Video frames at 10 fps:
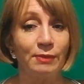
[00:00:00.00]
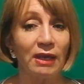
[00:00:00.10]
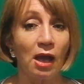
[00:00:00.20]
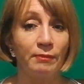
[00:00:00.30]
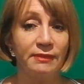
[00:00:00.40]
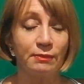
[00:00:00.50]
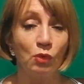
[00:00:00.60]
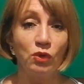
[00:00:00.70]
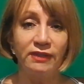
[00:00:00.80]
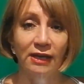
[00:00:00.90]
becomes
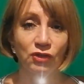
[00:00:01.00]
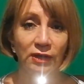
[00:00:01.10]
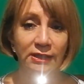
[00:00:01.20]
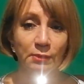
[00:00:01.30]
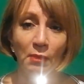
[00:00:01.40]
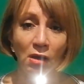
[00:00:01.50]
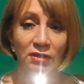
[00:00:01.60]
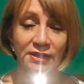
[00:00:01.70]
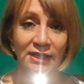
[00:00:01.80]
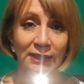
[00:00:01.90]
more sexually
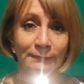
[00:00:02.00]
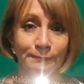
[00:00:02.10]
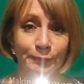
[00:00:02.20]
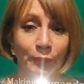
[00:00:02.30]
demanding.